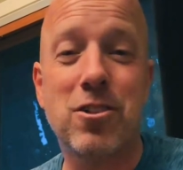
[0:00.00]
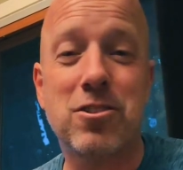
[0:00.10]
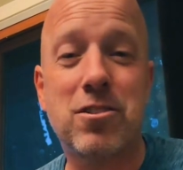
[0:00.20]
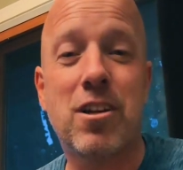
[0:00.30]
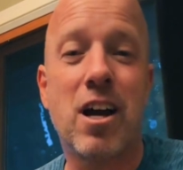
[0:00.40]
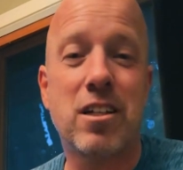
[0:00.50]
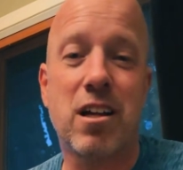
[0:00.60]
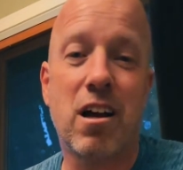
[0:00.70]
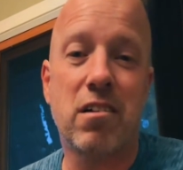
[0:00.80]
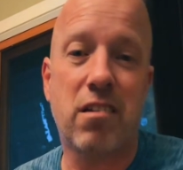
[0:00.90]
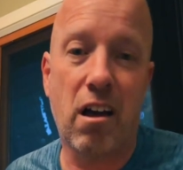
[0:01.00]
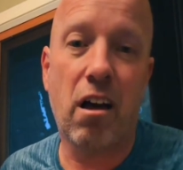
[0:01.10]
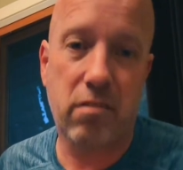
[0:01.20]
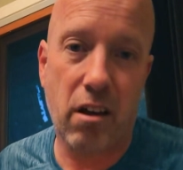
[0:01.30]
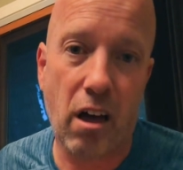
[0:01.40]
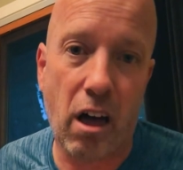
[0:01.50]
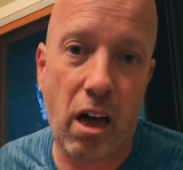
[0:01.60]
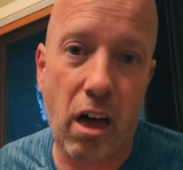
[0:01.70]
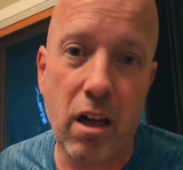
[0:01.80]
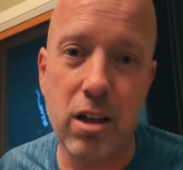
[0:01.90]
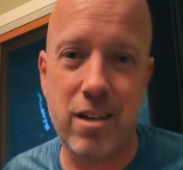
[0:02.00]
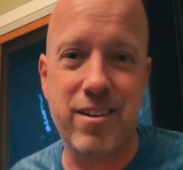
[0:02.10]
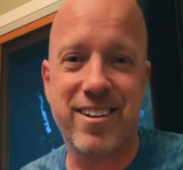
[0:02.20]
then it goes da da da da.